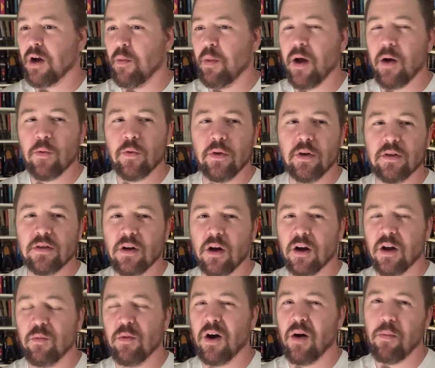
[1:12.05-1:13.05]
I'm not really
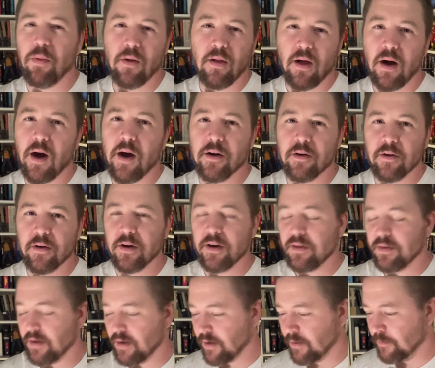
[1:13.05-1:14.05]
talking about plot or
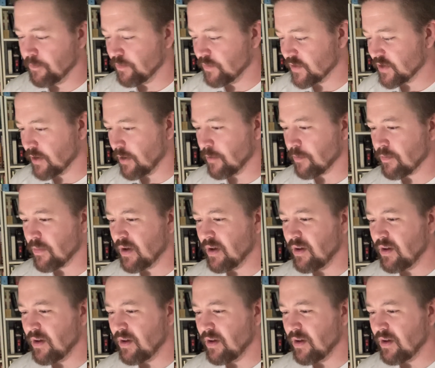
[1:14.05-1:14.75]
anything. So,